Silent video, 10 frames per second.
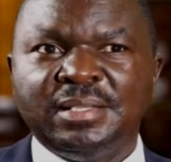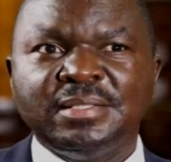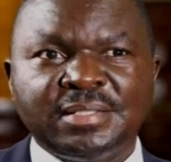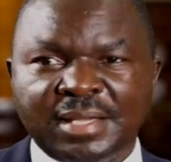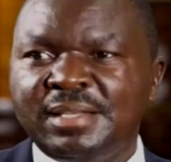
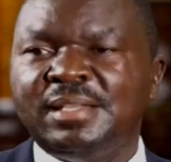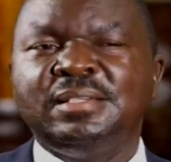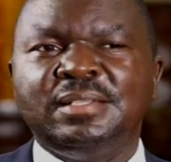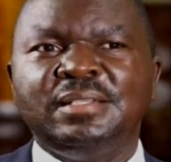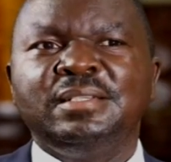
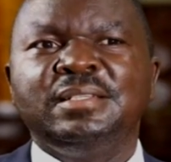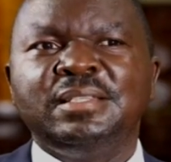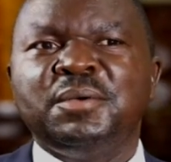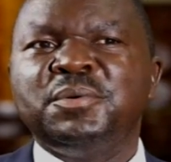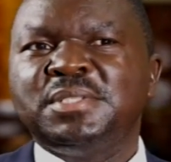Silently,
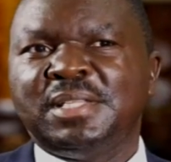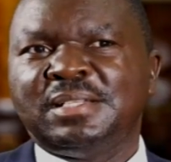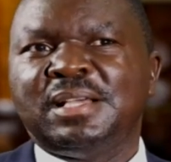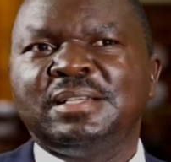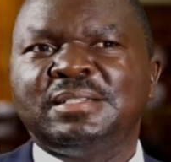there was the
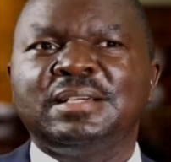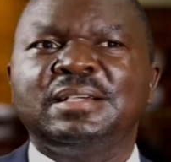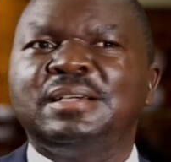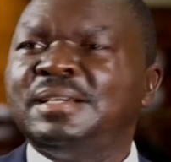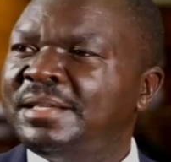Tanga
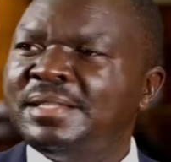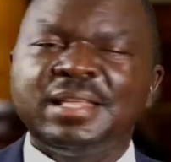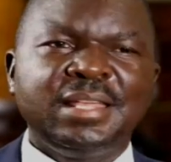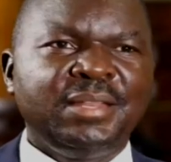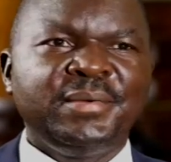Tanga and the
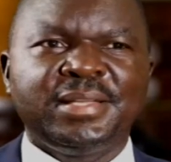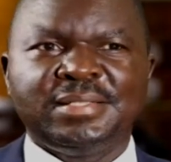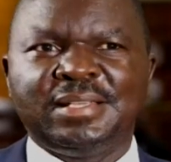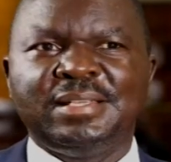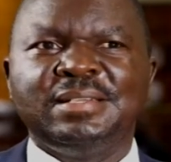Kieleweke
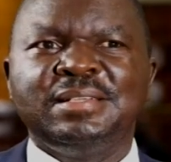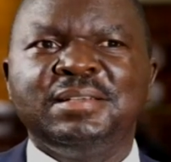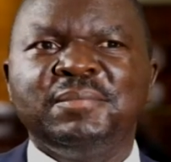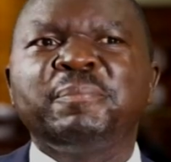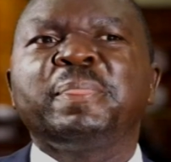side.
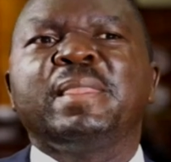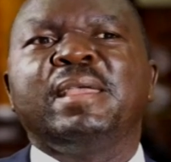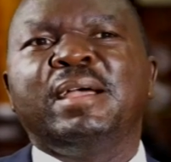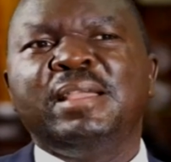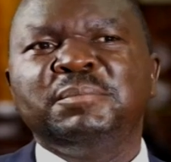
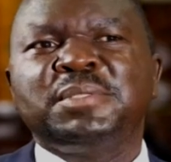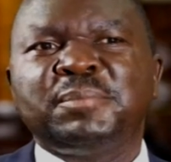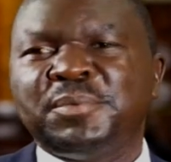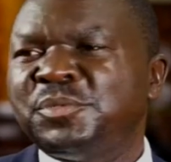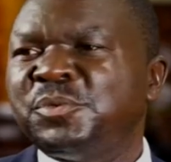I am
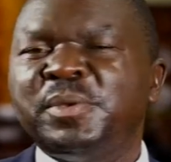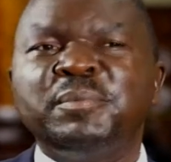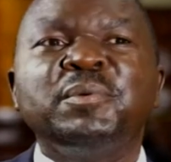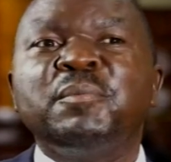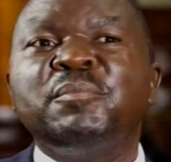supposed to
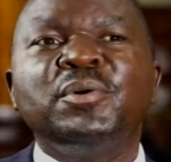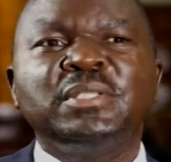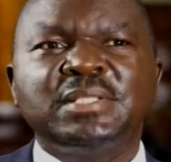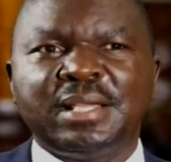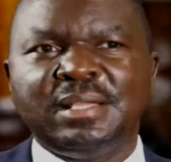whip
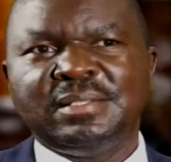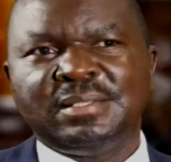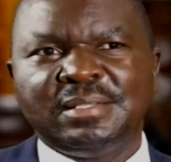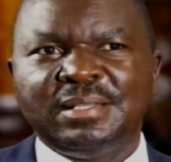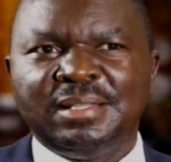both
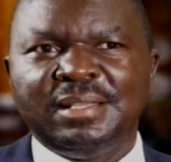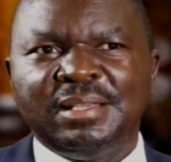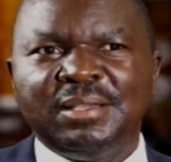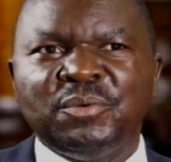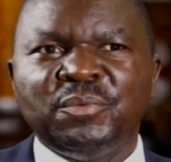sides,
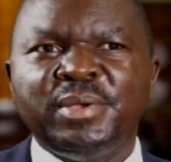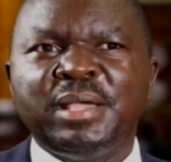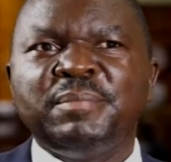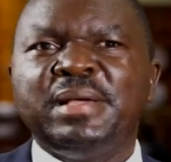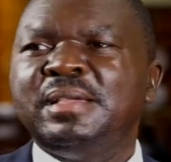
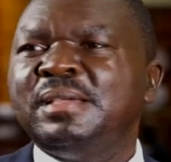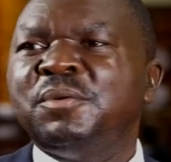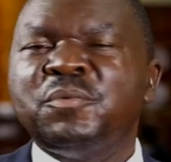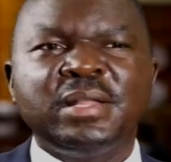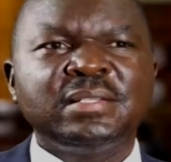whereby
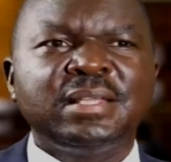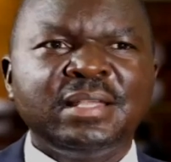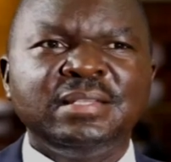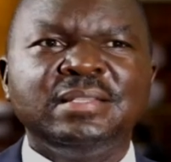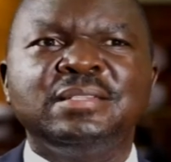one
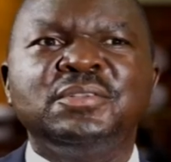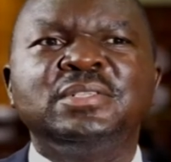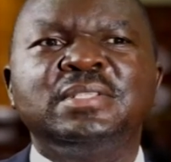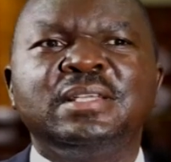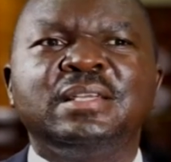side is
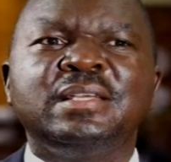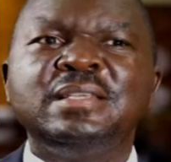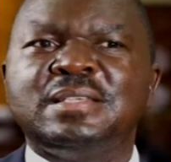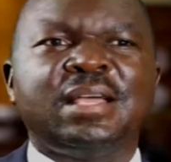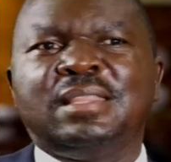not seeing
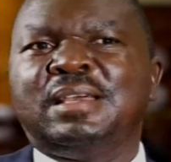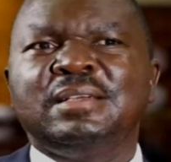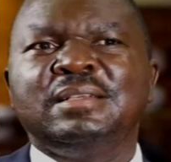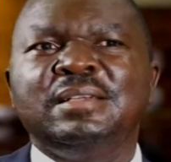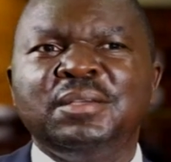each other.
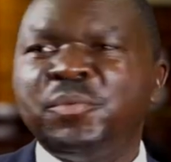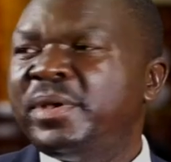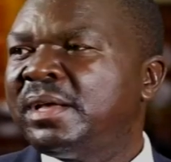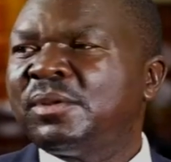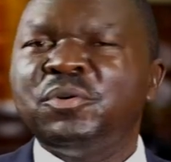
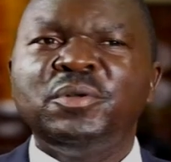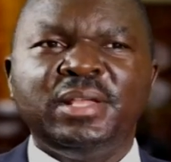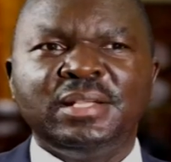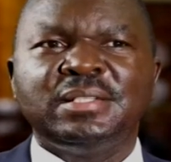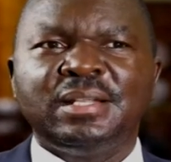We are
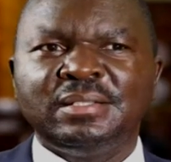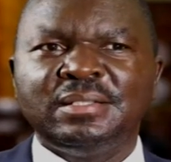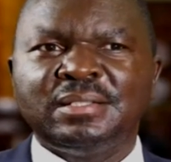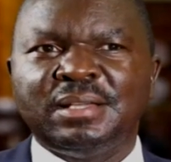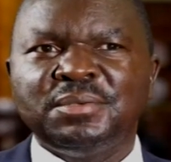all entering
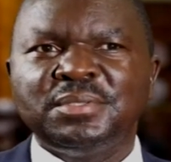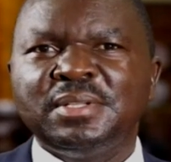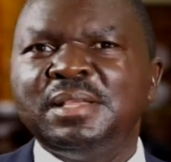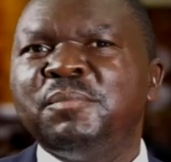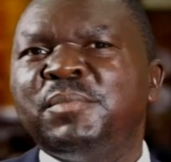this house,
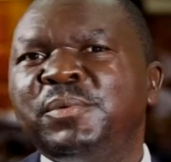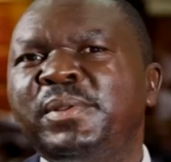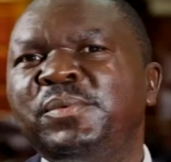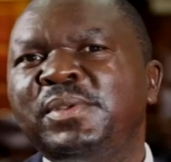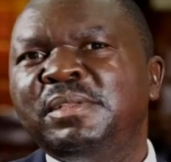but
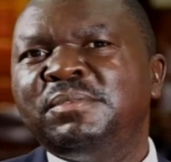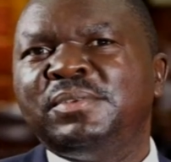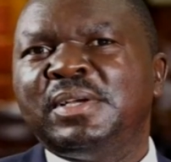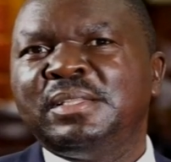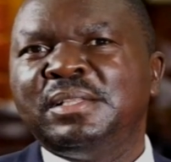when we leave
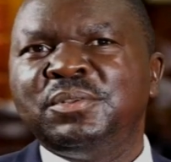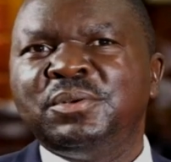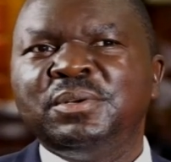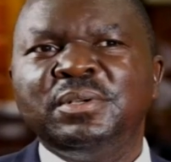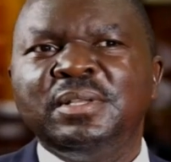at the
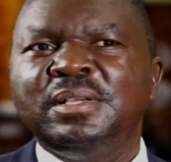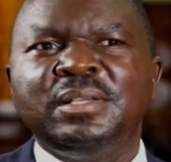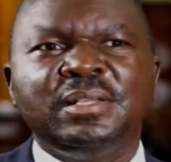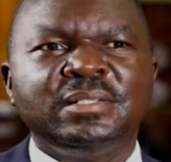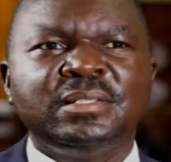door,
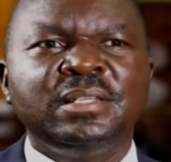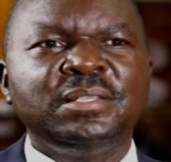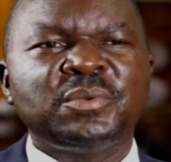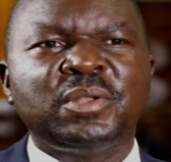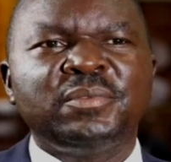
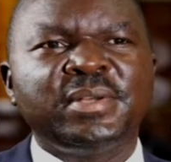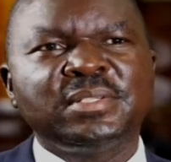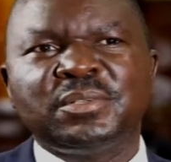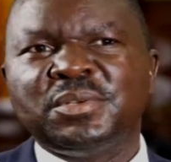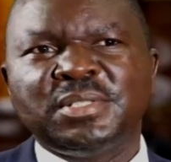each one of
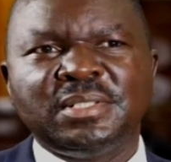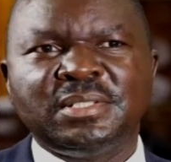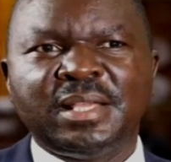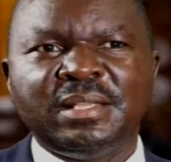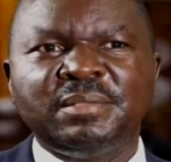us goes his
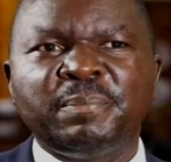side.